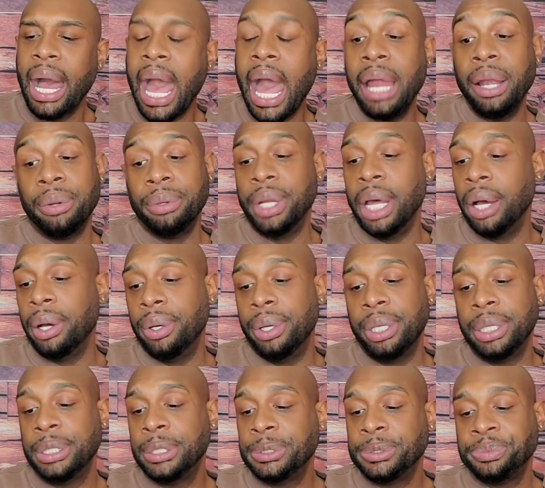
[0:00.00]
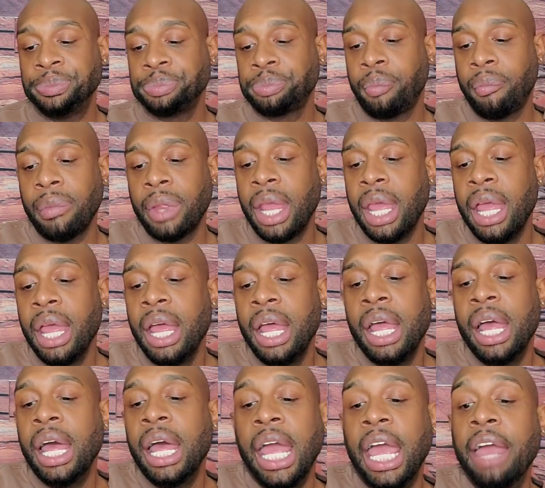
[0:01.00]
I don't know.
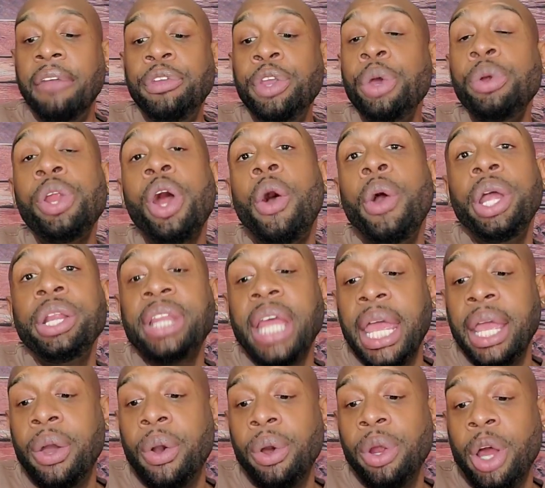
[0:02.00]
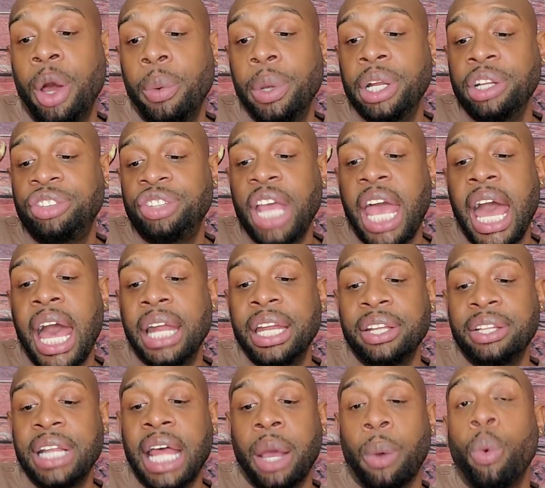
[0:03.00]
If you know anything going on with a
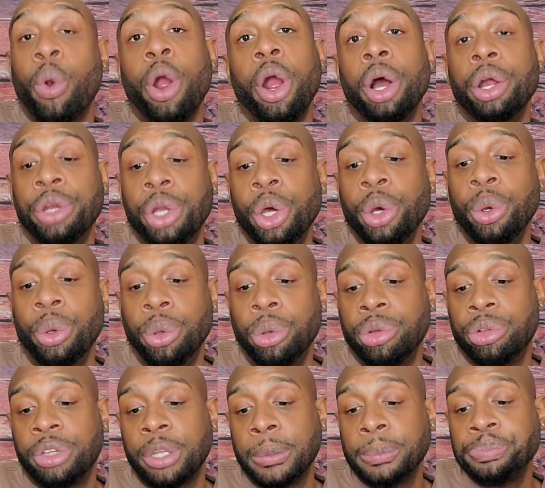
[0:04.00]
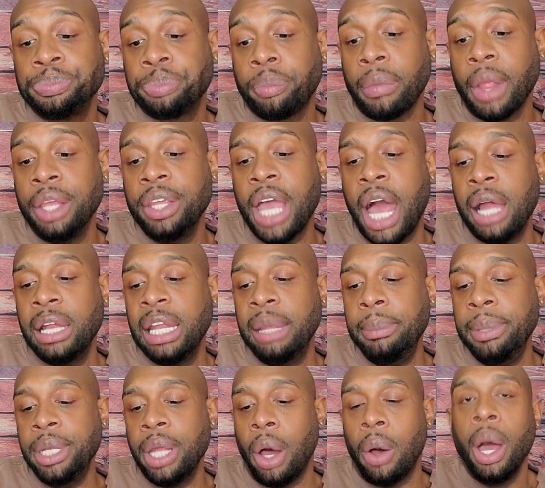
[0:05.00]
child that's like world news, y'all
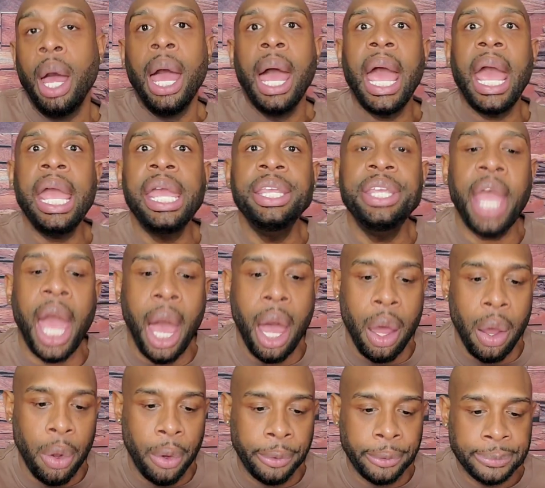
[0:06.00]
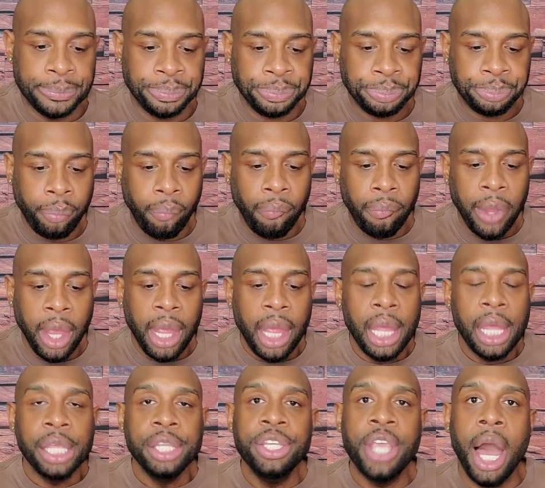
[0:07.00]
let me know. Hey, y'all.
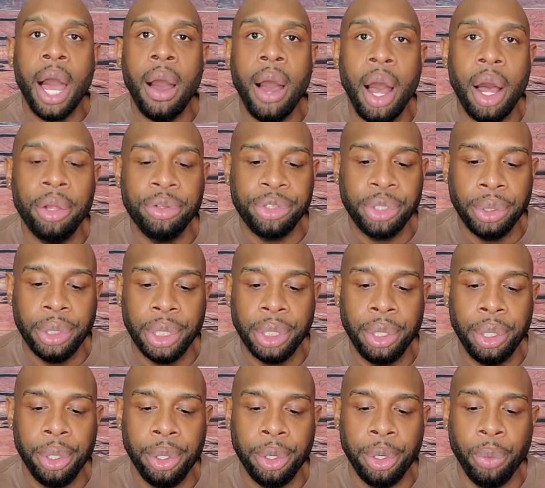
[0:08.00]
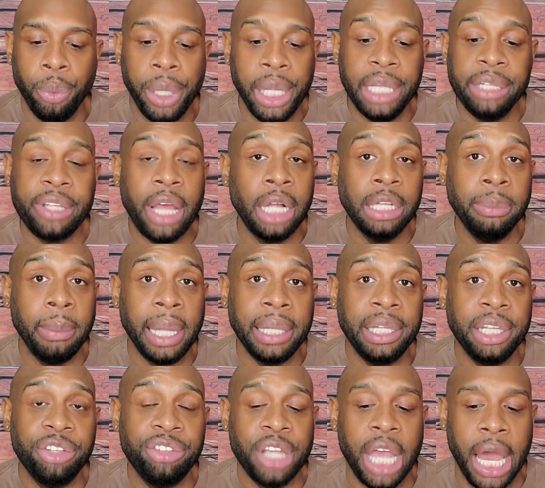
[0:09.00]
Y'all also done heard. We ain't talked
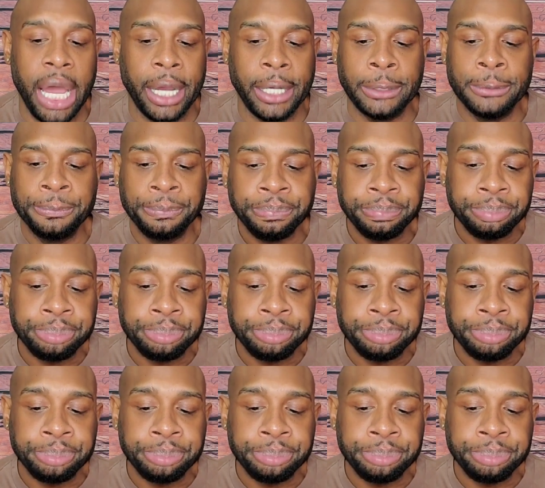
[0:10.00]
about this, y'all.